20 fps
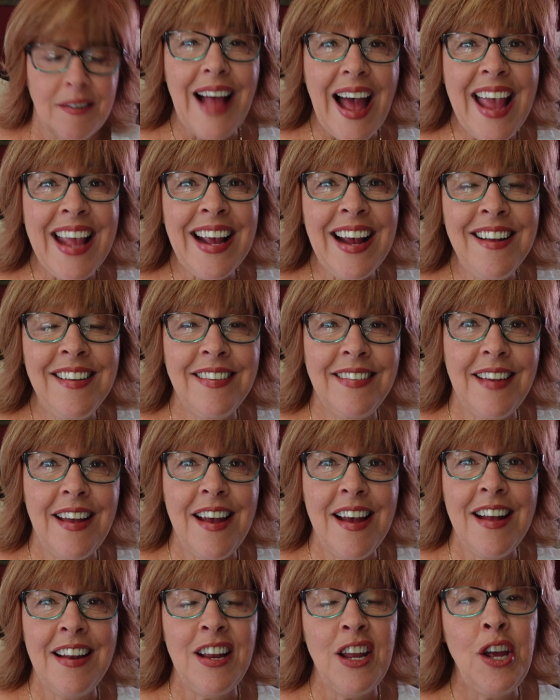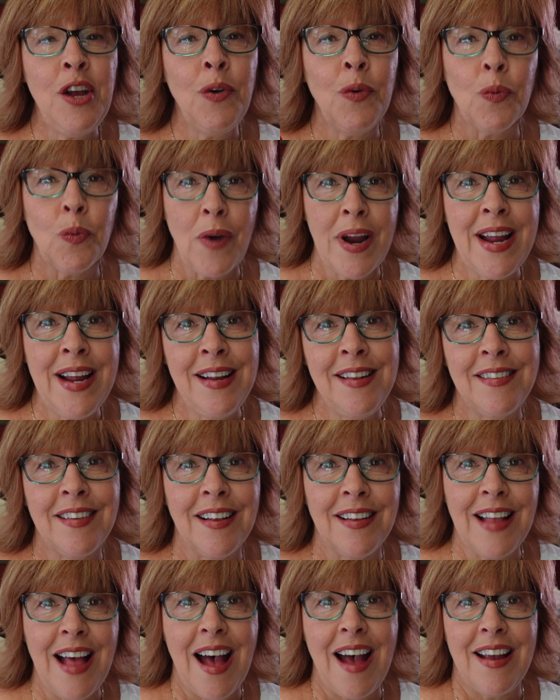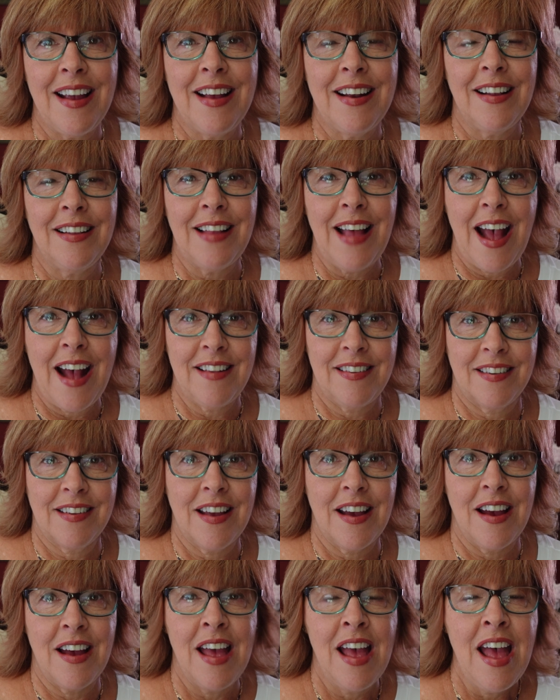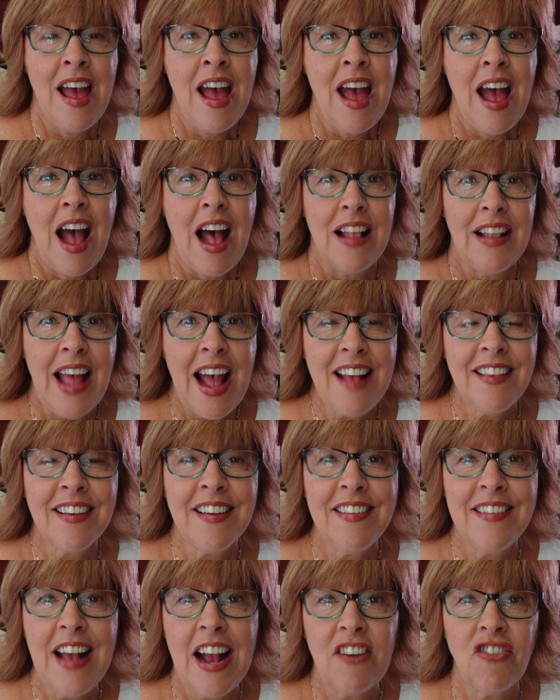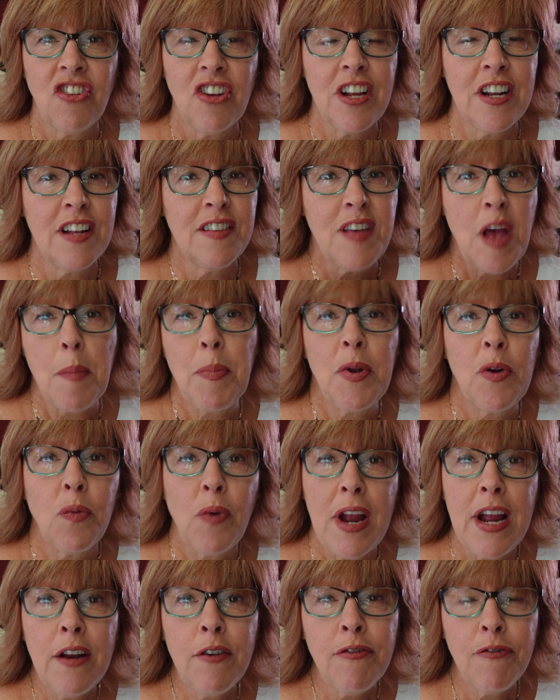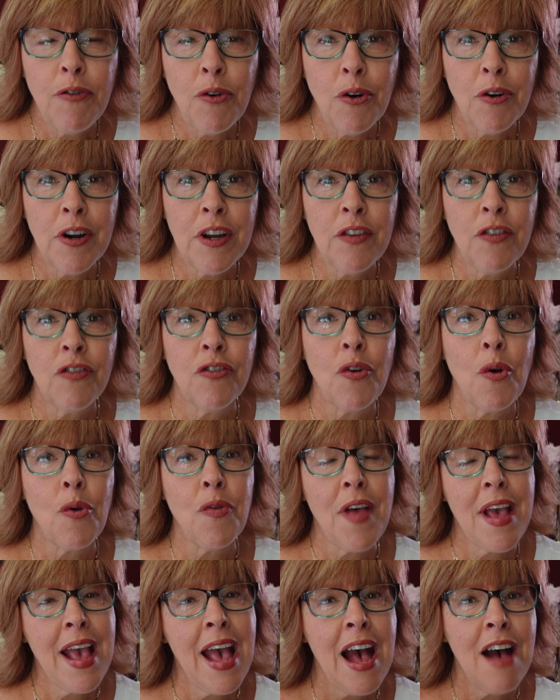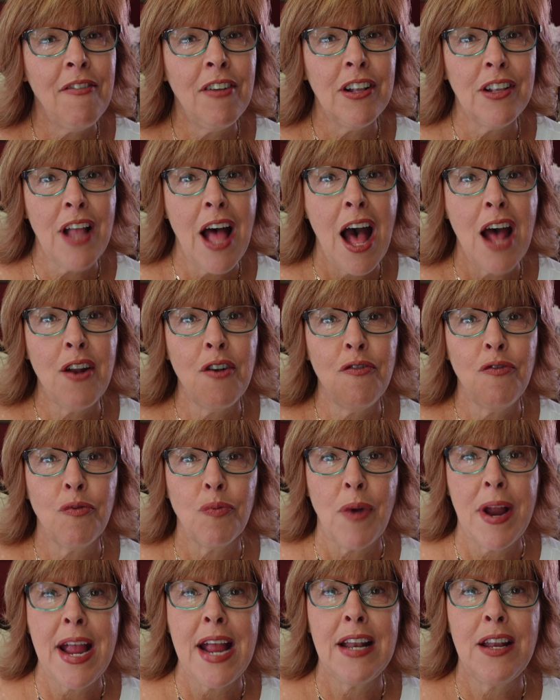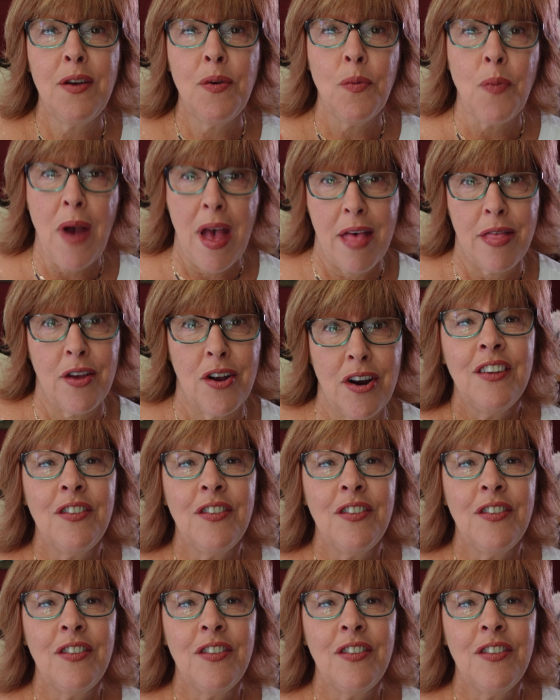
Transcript: Like I said, it rains a lot in Alaska. Alaska is actually in a tepid rainforest, so they have a lot of rainy weather.